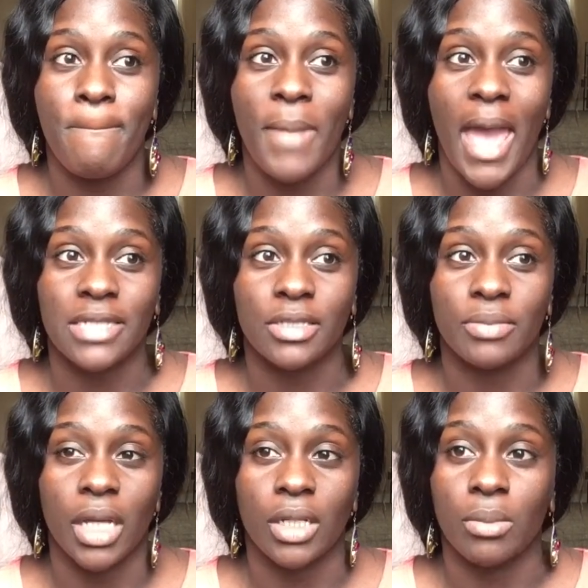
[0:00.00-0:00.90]
passion
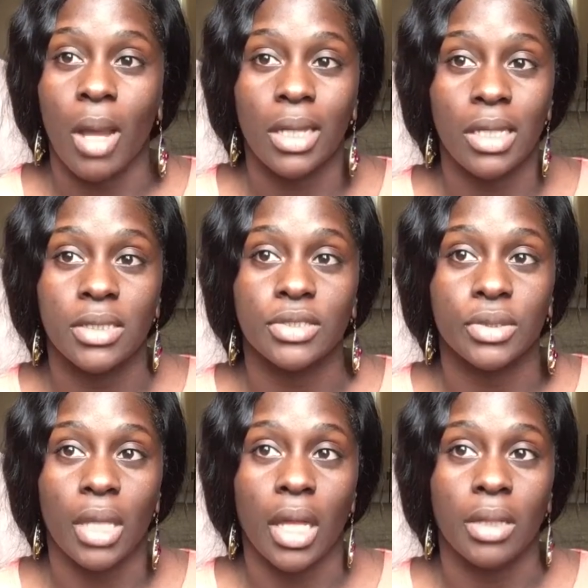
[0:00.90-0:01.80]
planner. My kids
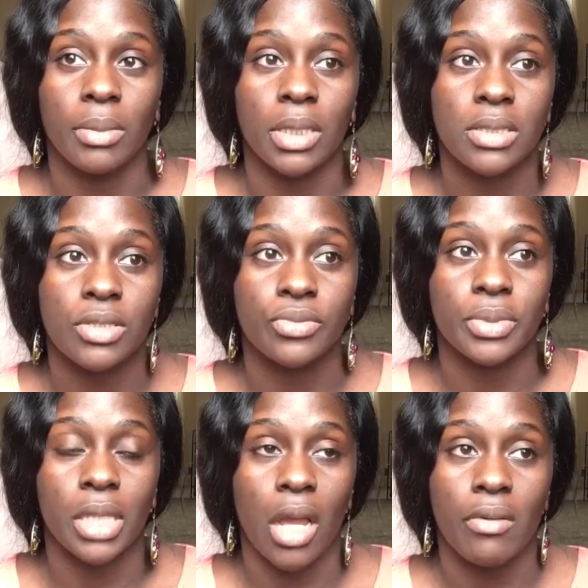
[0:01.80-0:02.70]
are like being
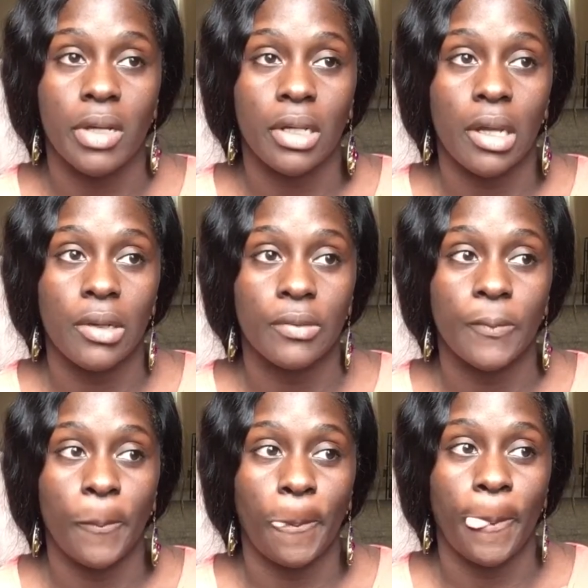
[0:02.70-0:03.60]
super loud right now.
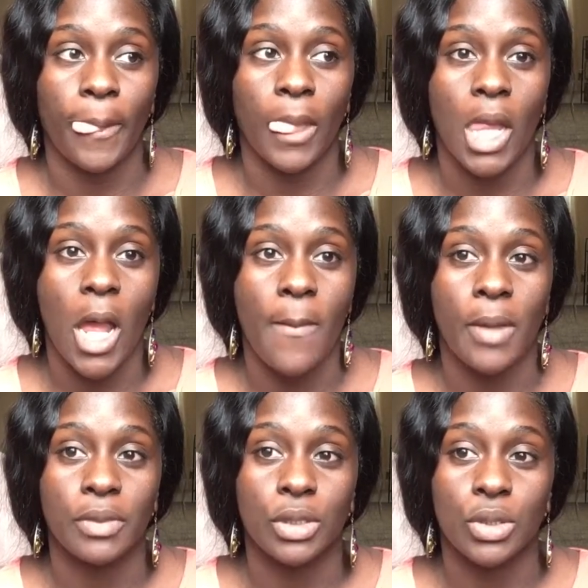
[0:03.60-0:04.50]
I'm gonna
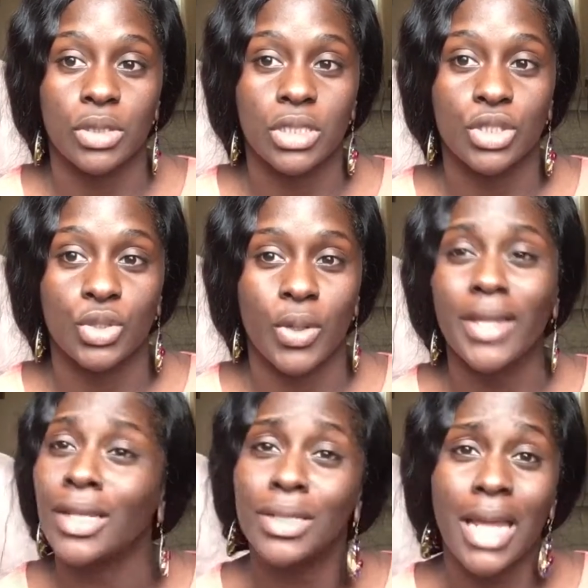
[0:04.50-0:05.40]
have to close this door.
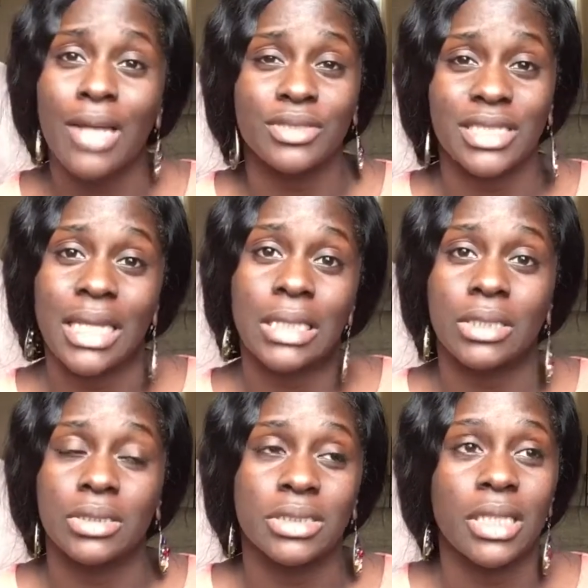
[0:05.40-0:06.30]
And they're
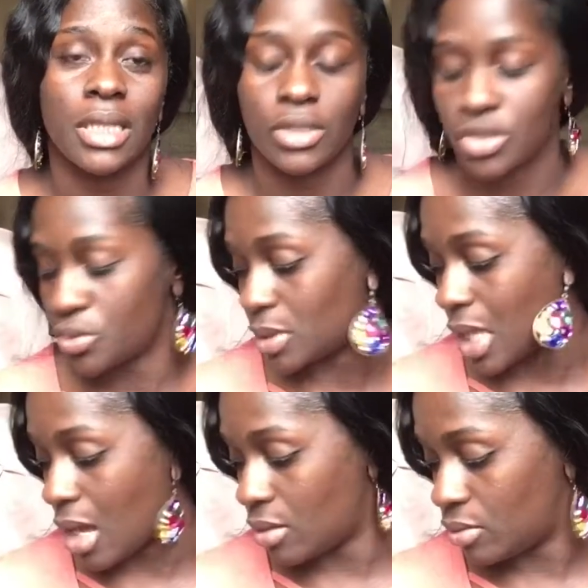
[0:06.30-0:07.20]
downstairs and they're super
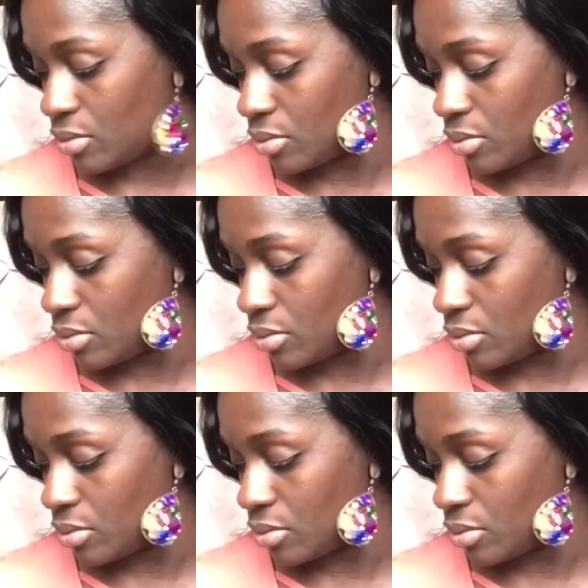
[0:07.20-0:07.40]
loud.